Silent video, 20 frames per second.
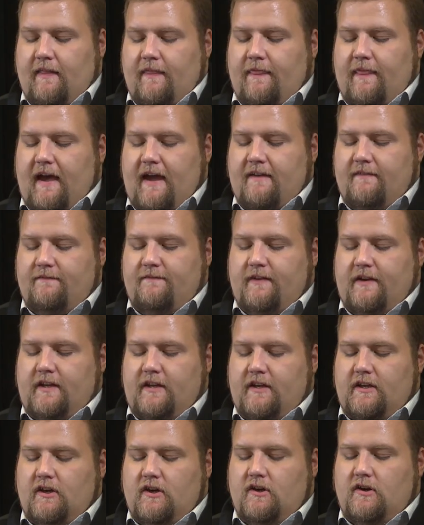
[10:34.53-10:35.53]
That
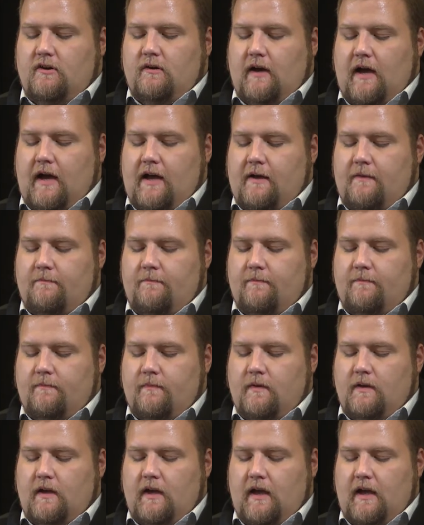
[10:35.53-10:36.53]
video
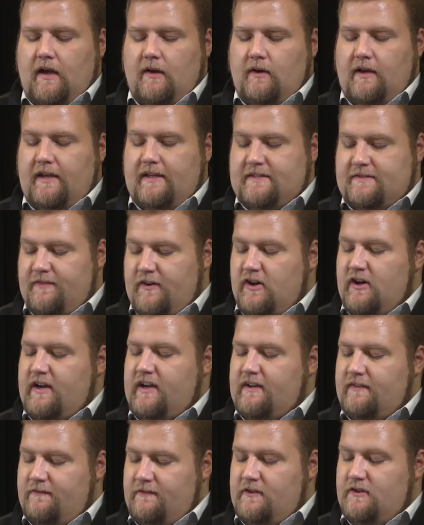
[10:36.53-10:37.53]
is very
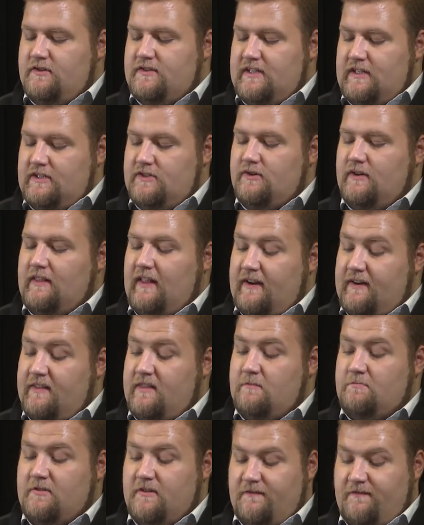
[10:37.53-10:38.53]
confusing to a lot of
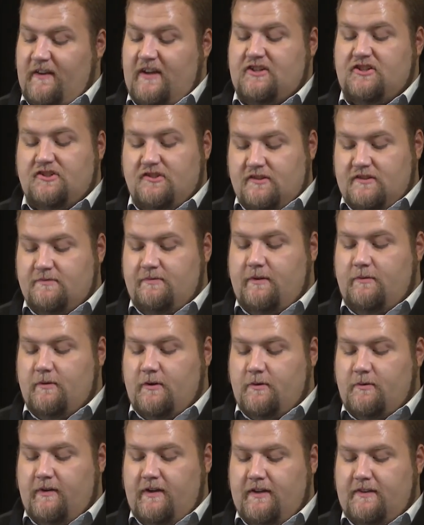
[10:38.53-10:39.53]
the professionals we
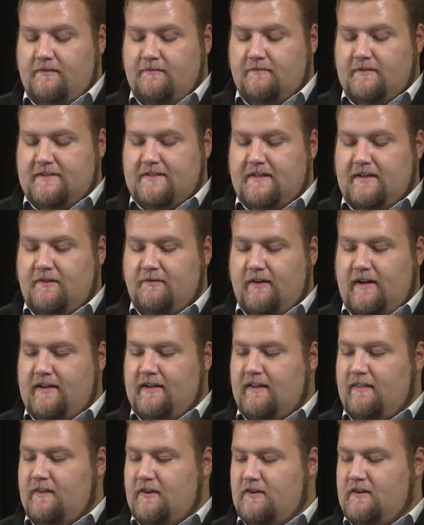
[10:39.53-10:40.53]
work with. Was anyone
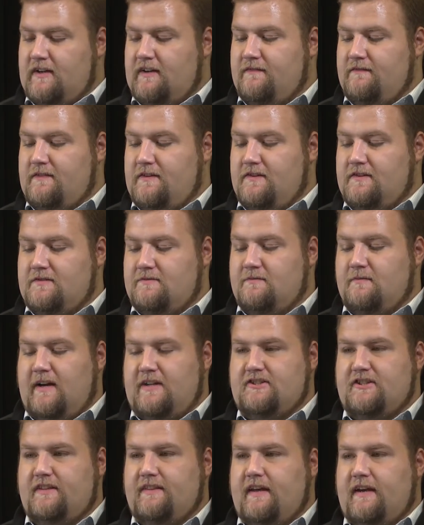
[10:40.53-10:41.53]
a little confused in
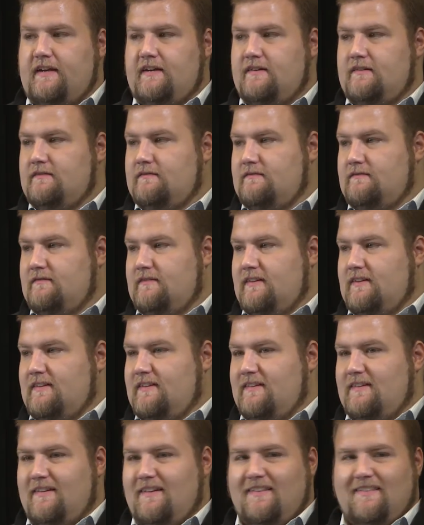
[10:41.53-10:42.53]
watching that?
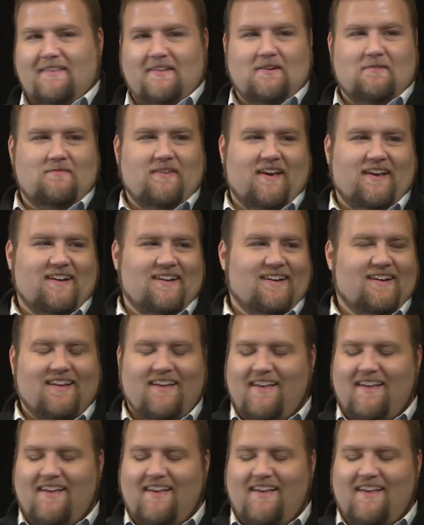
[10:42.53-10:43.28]
A little bit?